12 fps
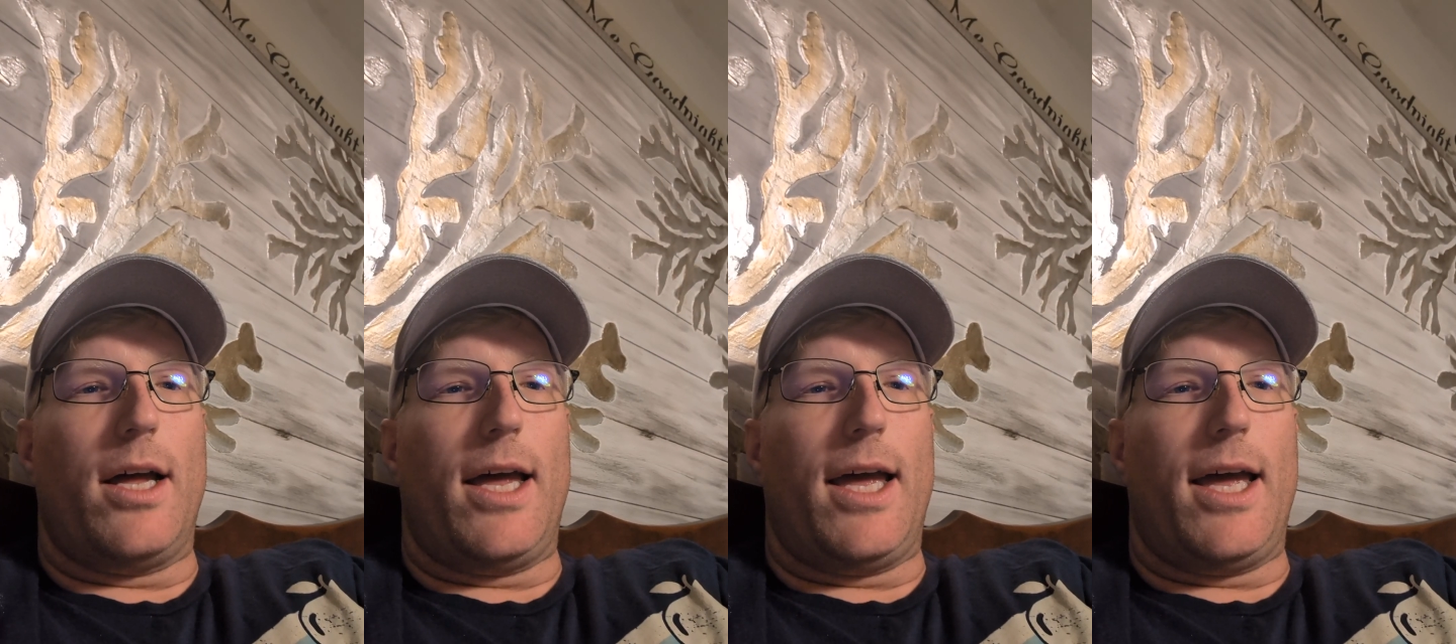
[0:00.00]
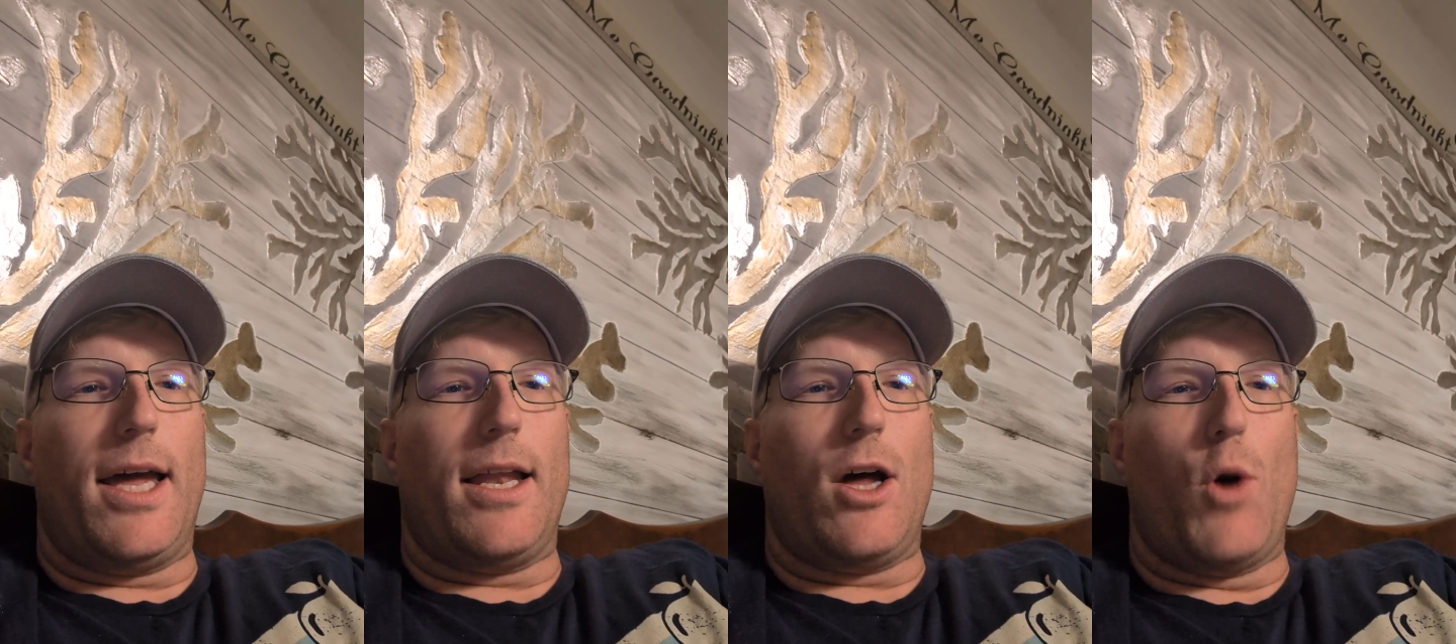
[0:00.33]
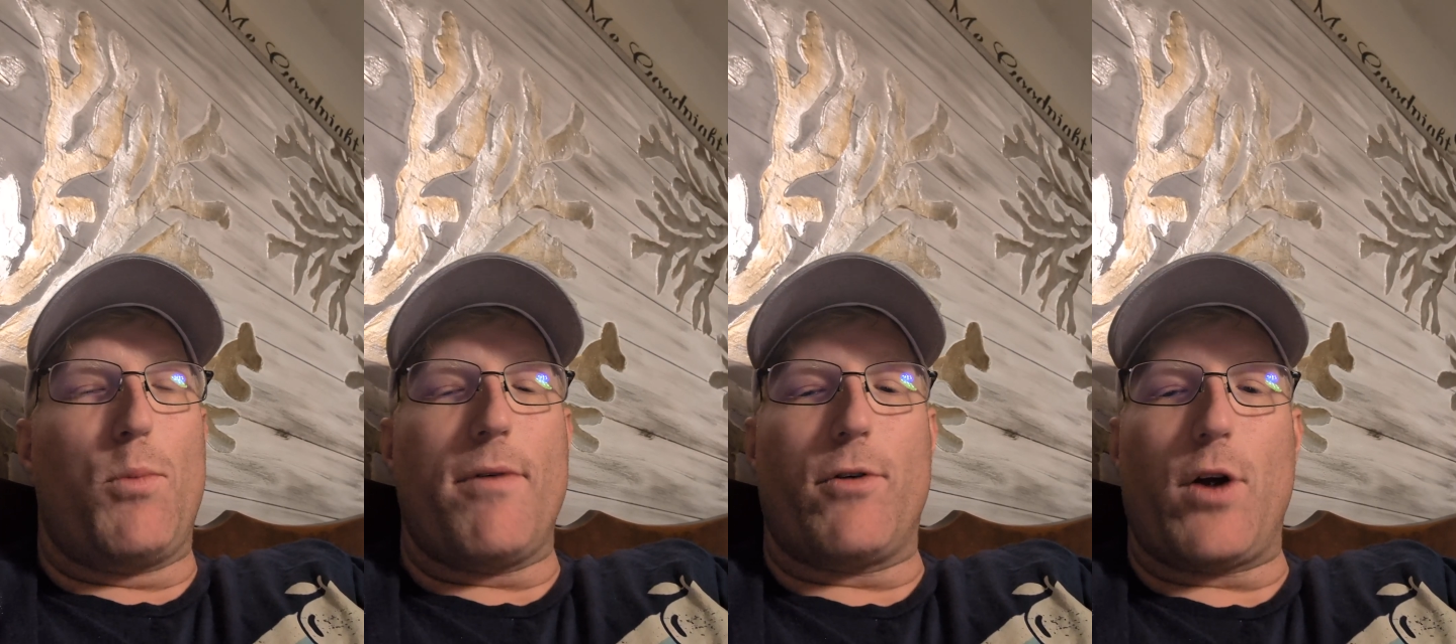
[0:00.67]
And I
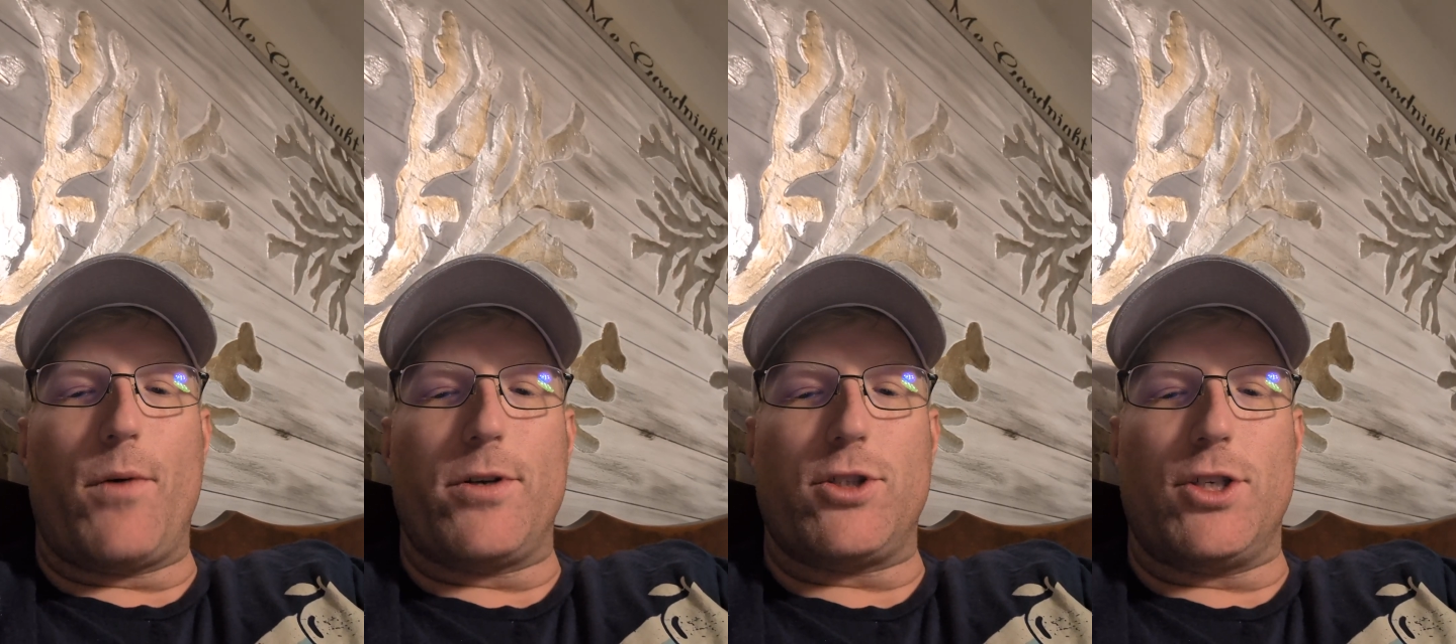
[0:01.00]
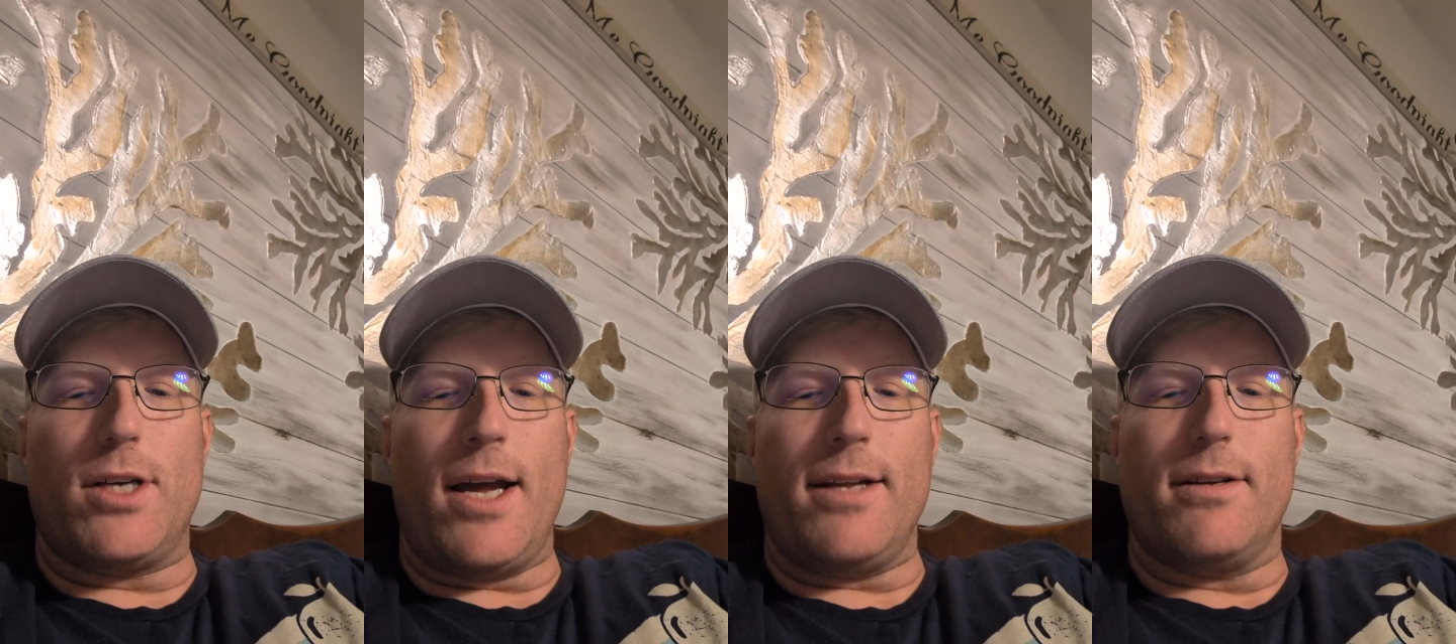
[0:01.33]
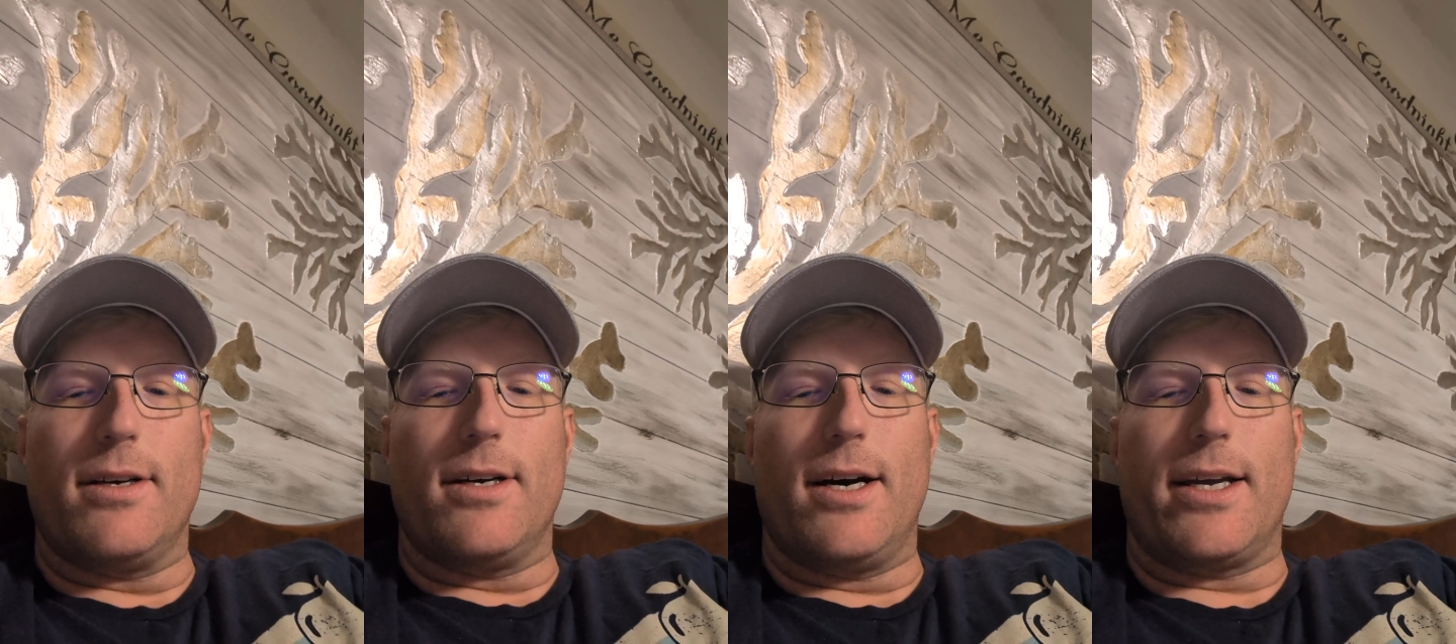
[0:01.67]
hope you have a great rest of your night.
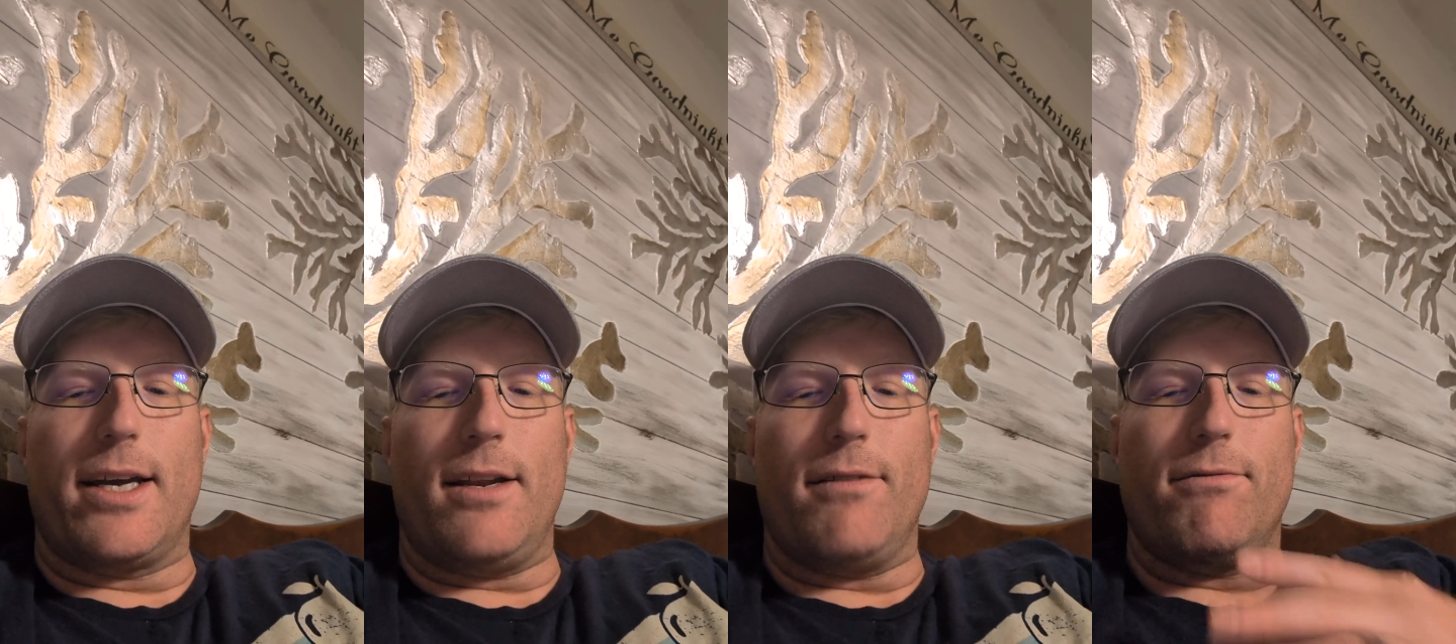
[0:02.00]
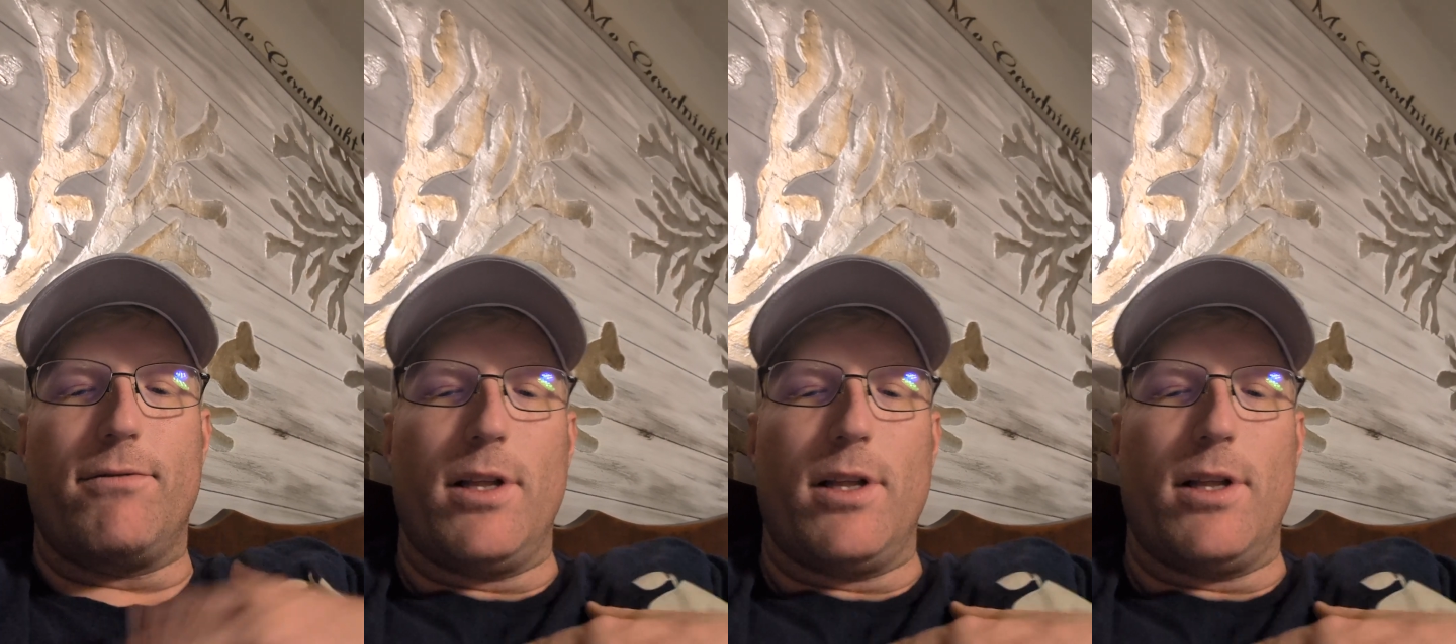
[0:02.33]
Again,